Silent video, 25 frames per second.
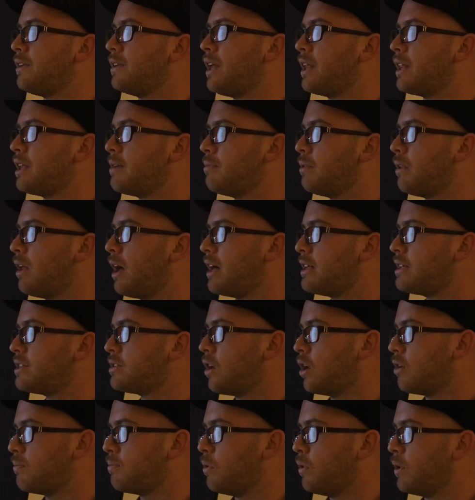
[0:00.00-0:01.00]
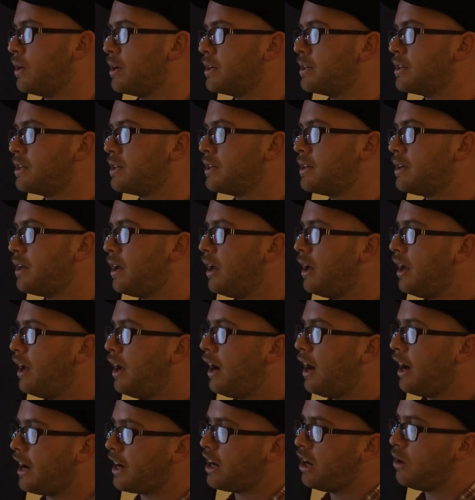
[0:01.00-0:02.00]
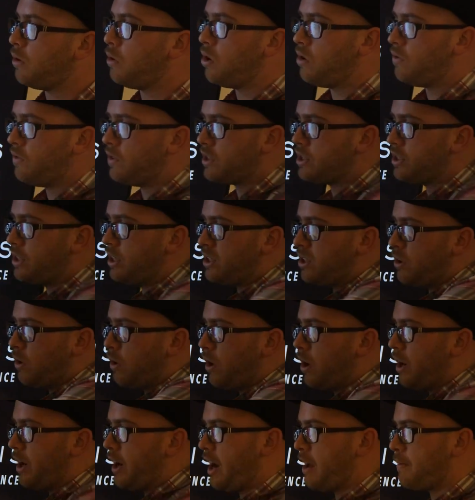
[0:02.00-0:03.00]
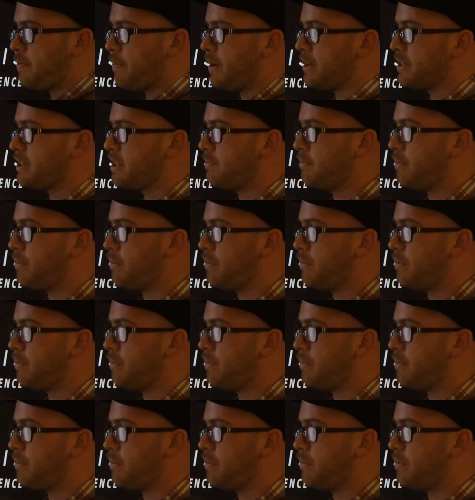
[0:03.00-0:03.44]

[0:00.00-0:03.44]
Nellie Bly Starpoint. I go over to the door and I press the